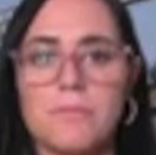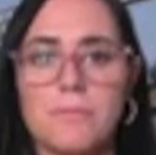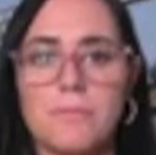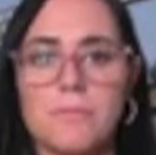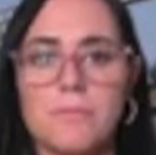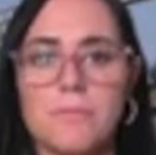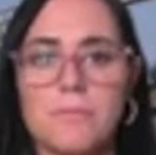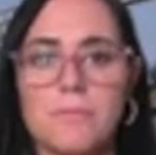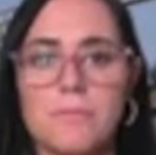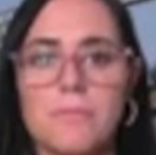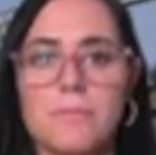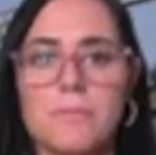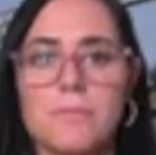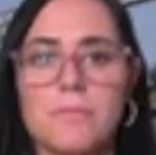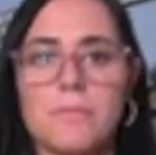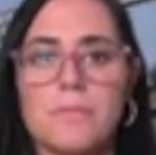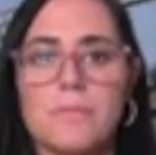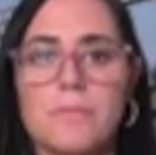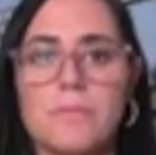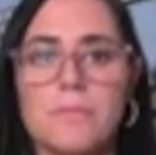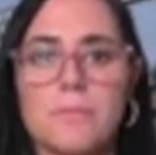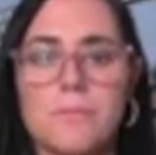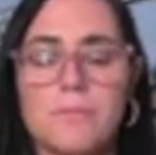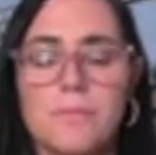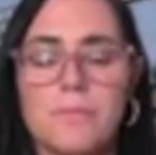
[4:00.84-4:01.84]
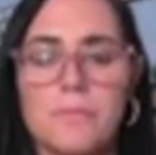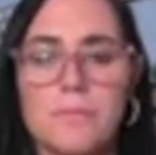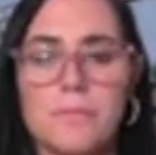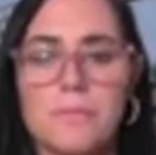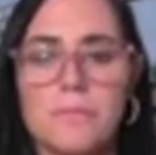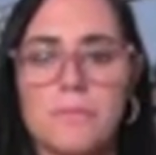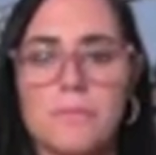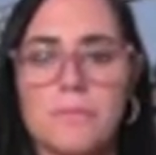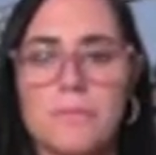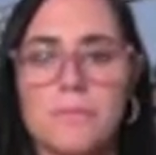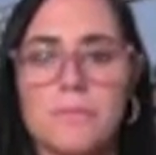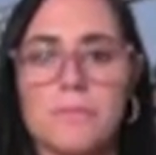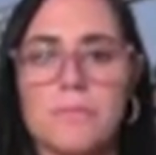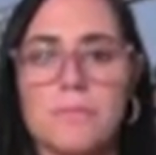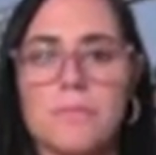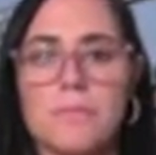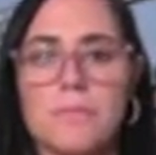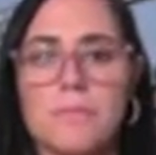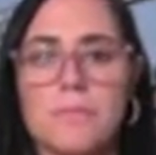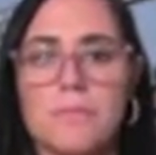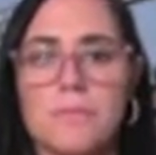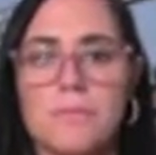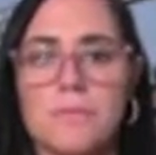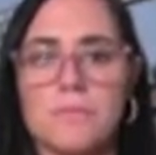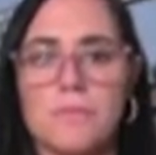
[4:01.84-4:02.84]

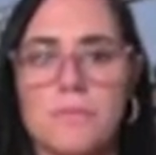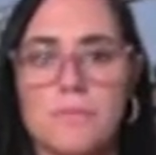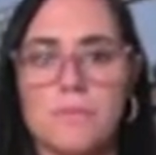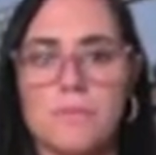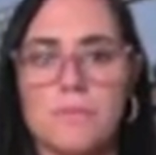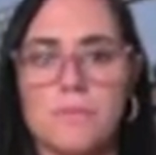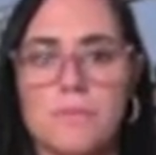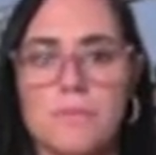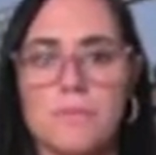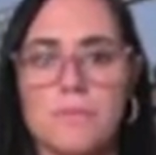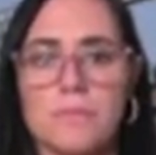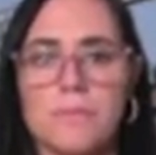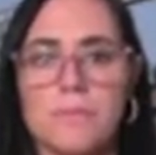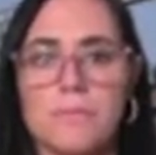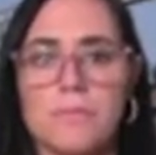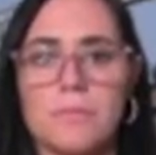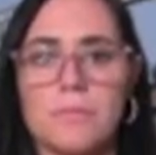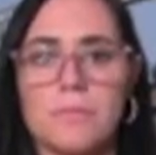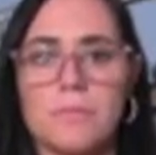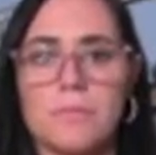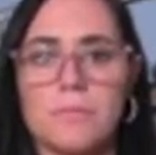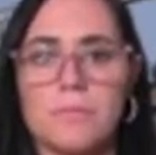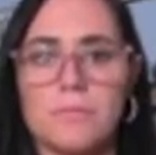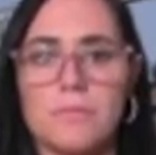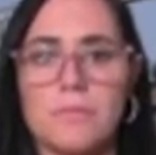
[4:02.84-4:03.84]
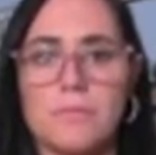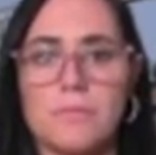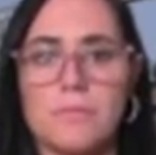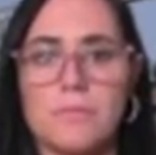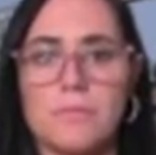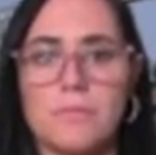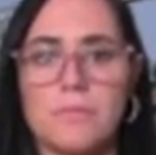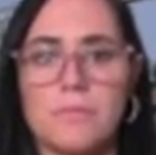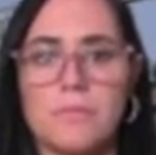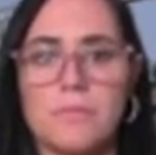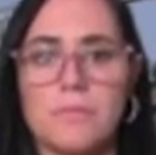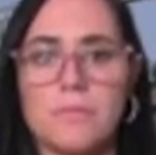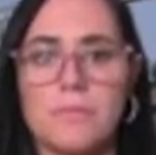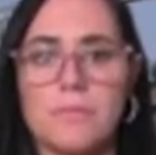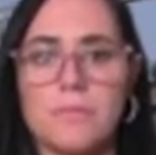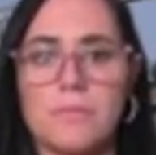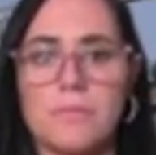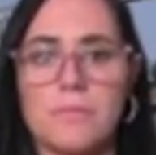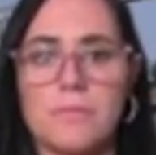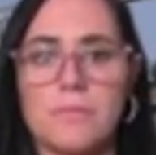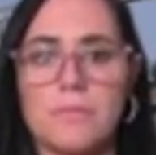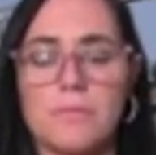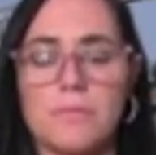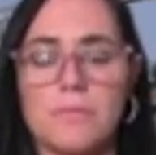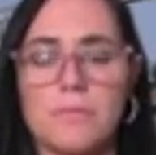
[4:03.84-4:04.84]

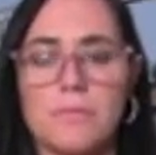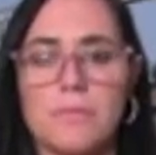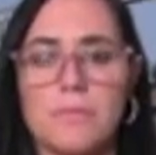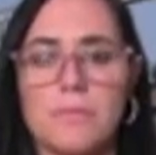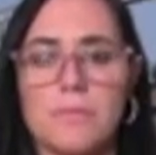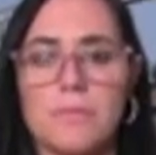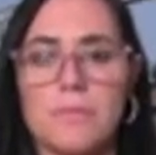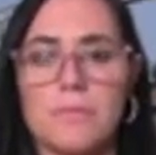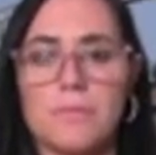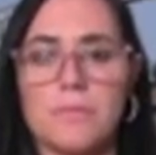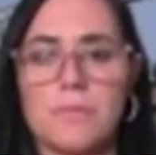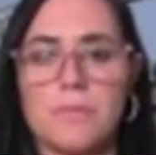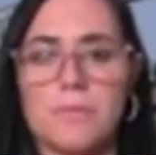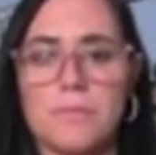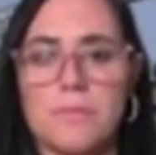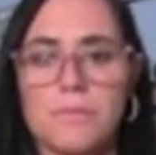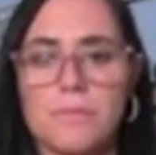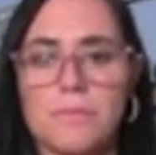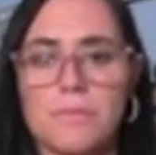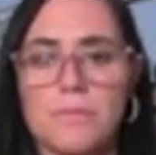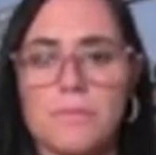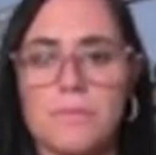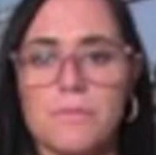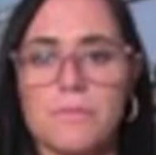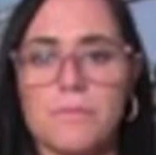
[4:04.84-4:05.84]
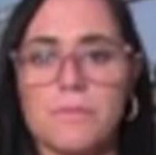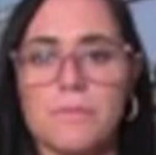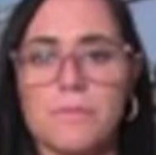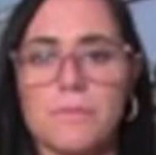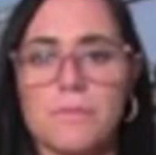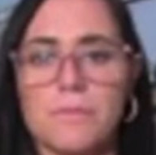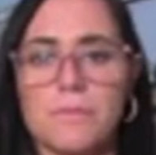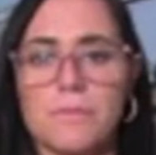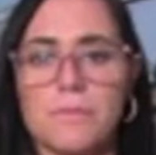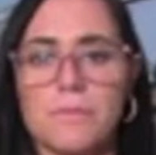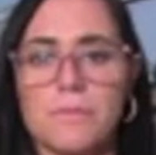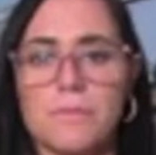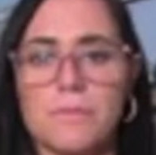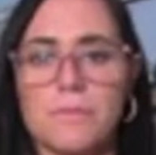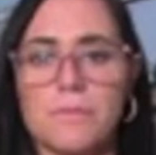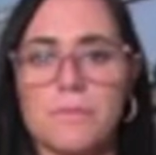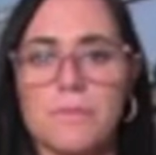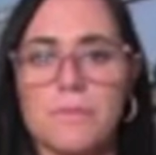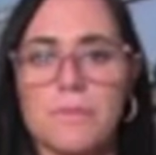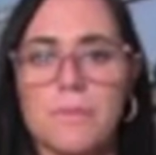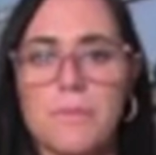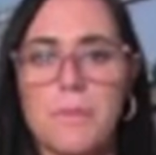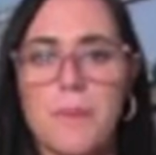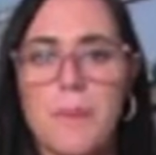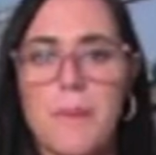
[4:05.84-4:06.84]

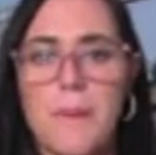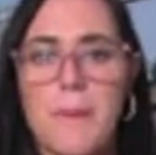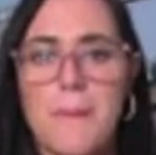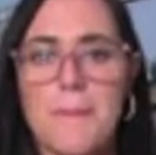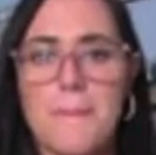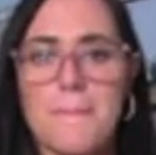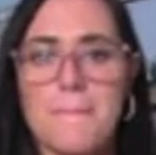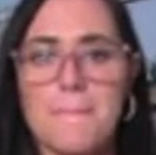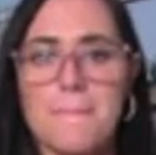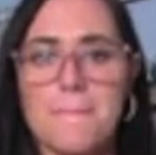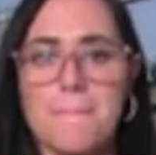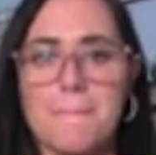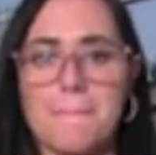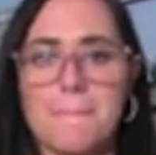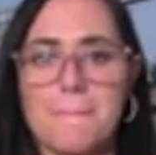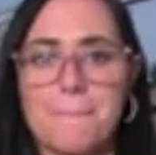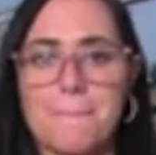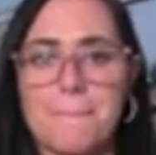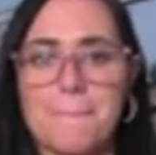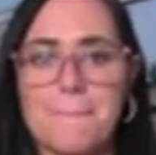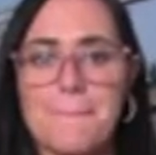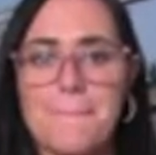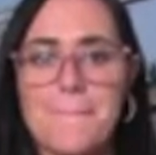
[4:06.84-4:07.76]
[no speech]